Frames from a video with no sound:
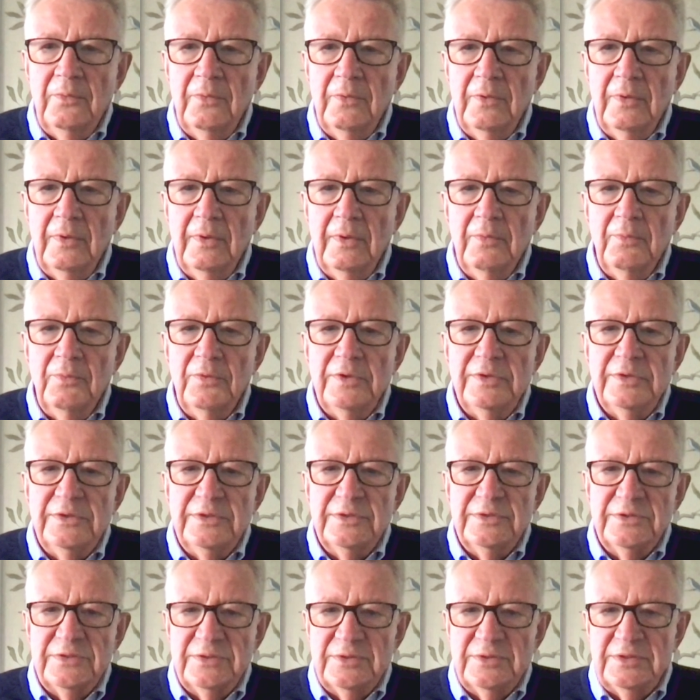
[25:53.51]
which
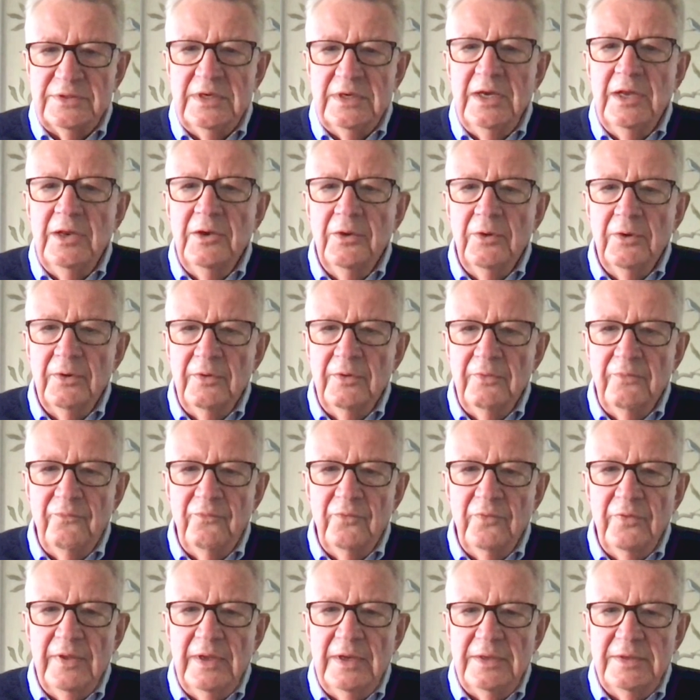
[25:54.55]
is tailored
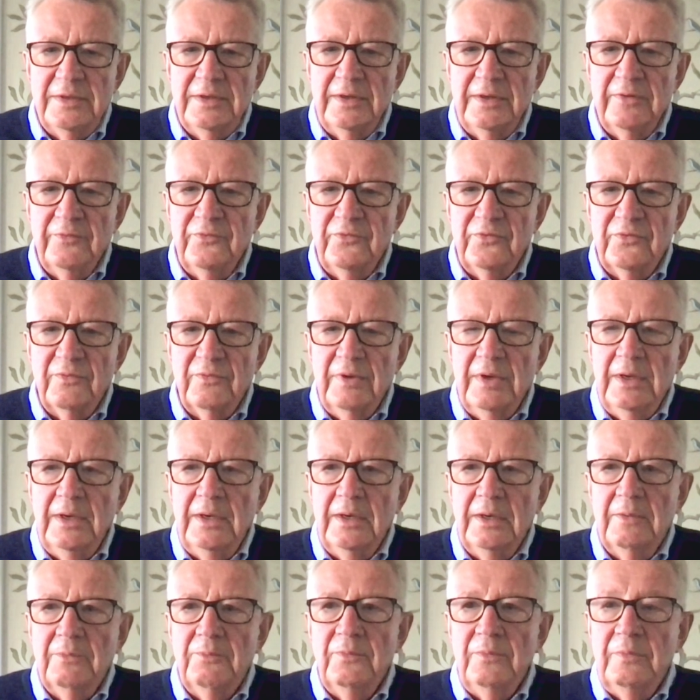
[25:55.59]
for that year's
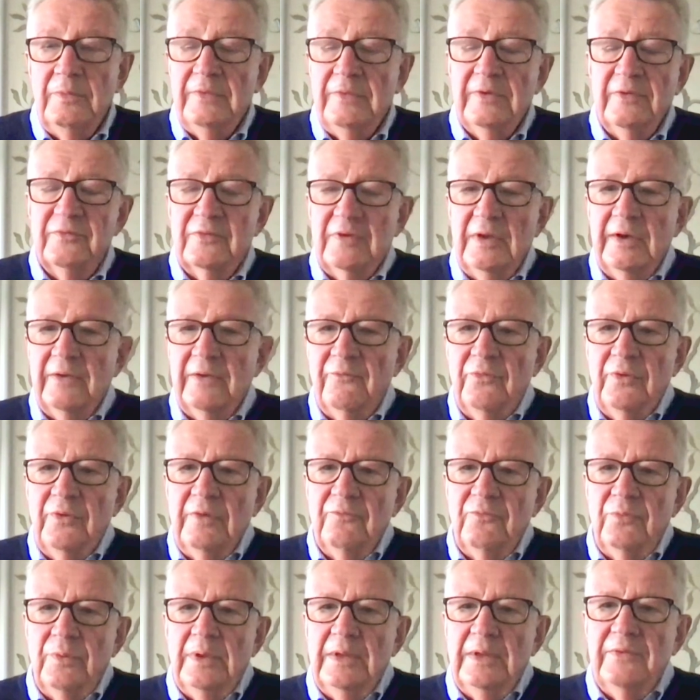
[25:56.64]
strain, just like for
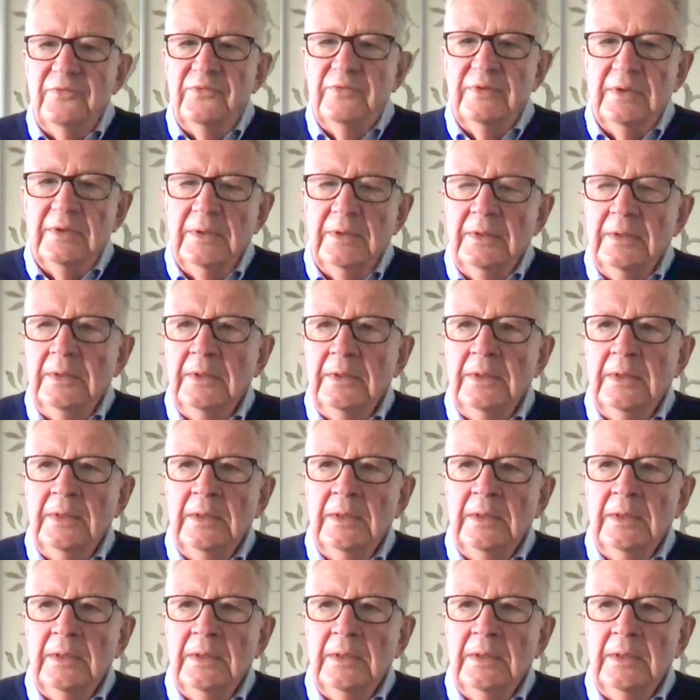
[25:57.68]
influenza.